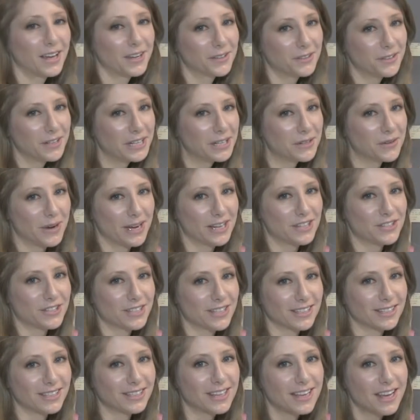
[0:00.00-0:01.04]
Great
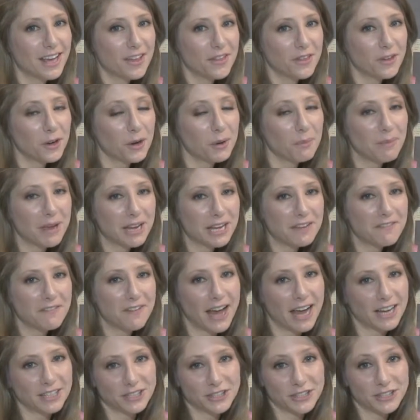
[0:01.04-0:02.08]
question. There are many
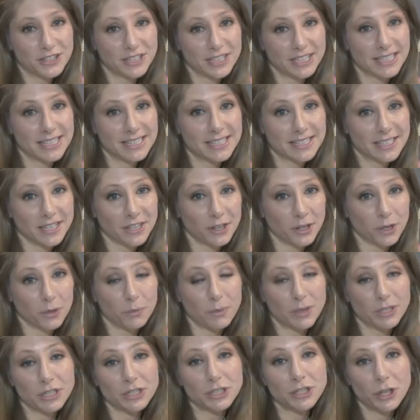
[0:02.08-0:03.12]
factors to consider
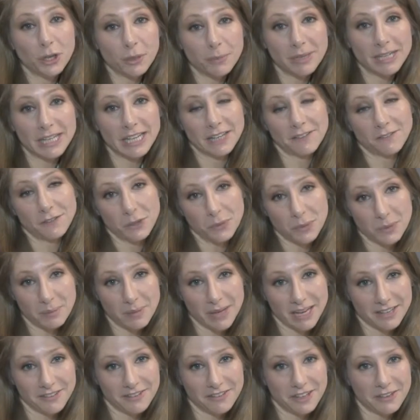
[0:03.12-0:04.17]
when determining if you would
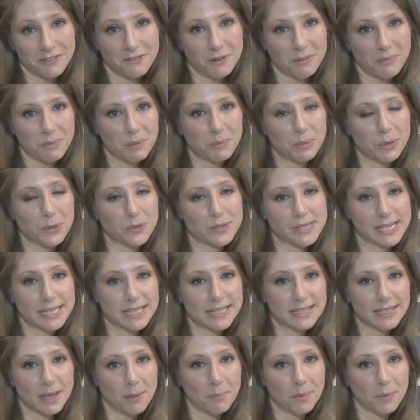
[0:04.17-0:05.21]
benefit from a
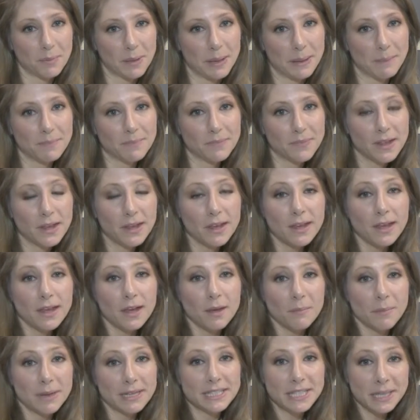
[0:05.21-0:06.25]
protein supplement.
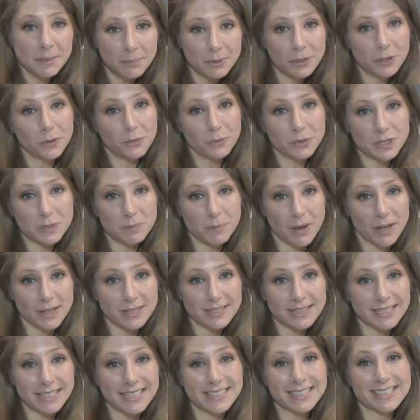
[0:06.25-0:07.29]
My typical
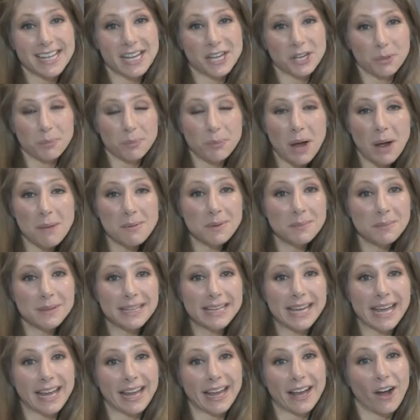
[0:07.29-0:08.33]
response is that you're probably
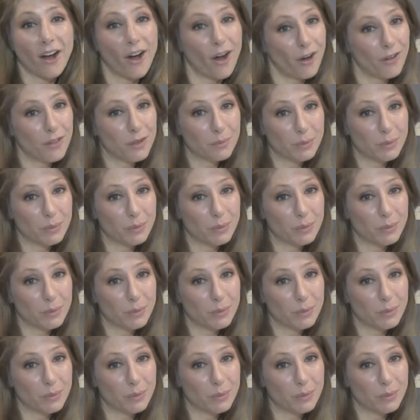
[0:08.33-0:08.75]
getting all the